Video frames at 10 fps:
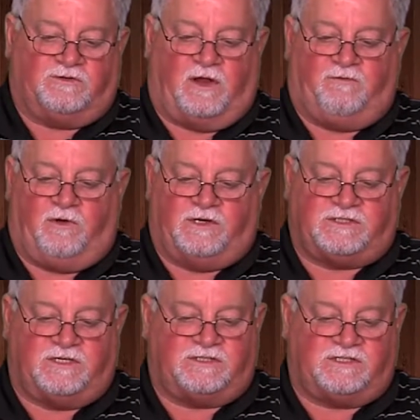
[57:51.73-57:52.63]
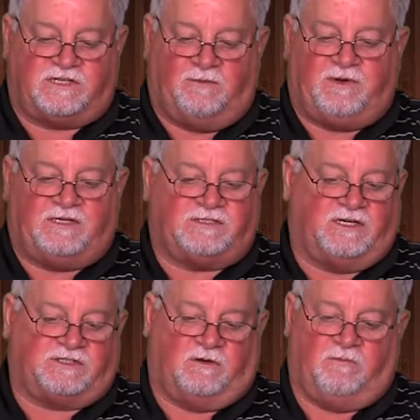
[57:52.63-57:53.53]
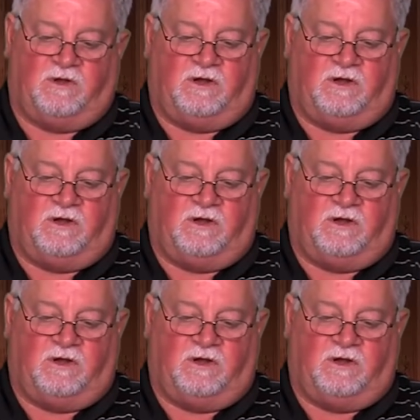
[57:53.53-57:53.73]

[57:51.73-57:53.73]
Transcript: say for instance, a septic system.